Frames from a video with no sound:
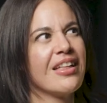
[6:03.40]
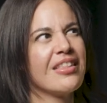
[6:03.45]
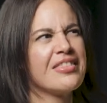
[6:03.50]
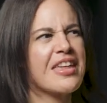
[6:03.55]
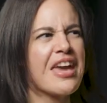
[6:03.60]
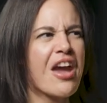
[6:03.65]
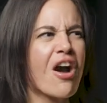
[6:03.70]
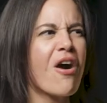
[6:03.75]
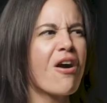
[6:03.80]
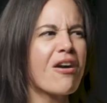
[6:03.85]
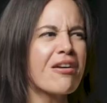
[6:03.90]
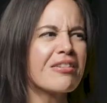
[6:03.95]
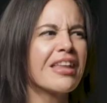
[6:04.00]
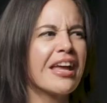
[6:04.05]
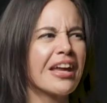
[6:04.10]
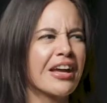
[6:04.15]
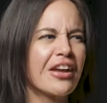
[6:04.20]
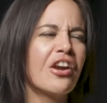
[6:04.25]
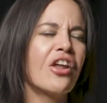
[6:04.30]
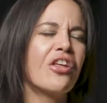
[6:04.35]
they are
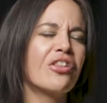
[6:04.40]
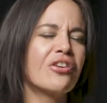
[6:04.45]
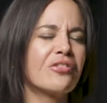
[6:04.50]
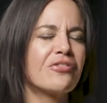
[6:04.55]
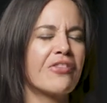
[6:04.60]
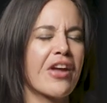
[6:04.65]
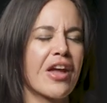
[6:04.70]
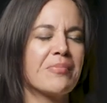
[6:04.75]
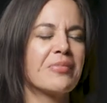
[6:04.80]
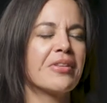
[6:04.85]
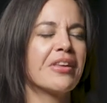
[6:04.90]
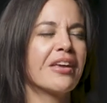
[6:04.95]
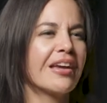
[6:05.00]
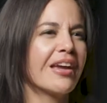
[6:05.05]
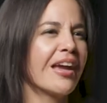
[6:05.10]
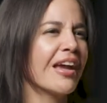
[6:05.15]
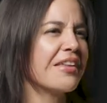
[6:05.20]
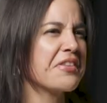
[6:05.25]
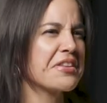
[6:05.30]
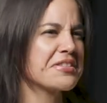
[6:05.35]
like another
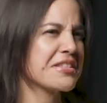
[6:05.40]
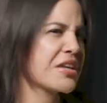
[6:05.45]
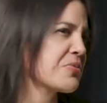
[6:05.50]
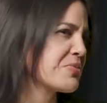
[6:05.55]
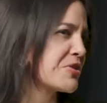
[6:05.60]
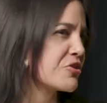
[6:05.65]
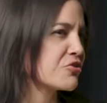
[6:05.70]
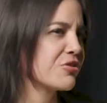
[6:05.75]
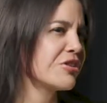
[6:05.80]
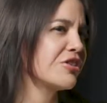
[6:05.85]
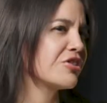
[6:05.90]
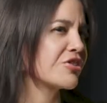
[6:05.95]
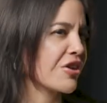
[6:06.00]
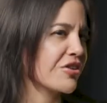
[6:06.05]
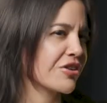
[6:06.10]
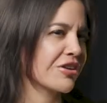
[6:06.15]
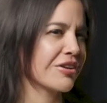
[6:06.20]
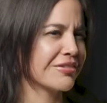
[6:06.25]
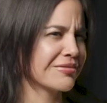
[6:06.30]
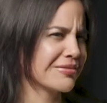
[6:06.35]
family, and that's how we treat each
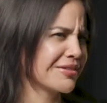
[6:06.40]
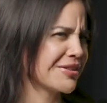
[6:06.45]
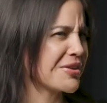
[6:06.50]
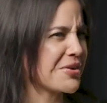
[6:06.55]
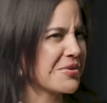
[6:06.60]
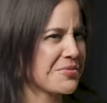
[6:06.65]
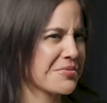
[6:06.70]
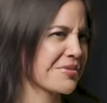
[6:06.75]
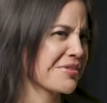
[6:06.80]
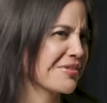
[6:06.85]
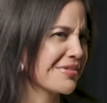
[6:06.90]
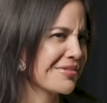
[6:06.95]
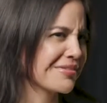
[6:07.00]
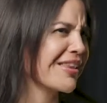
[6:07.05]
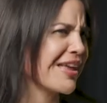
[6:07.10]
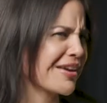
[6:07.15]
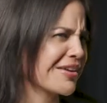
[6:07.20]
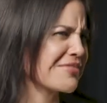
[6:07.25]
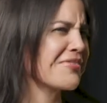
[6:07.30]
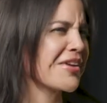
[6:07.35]
other. You know, we're
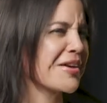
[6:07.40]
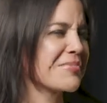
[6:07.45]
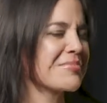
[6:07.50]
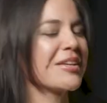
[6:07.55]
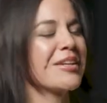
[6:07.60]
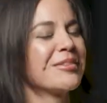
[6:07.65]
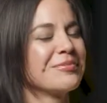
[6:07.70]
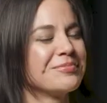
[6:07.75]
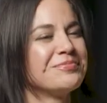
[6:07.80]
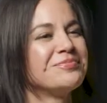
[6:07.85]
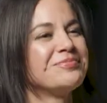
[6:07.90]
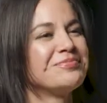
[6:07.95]
like a family.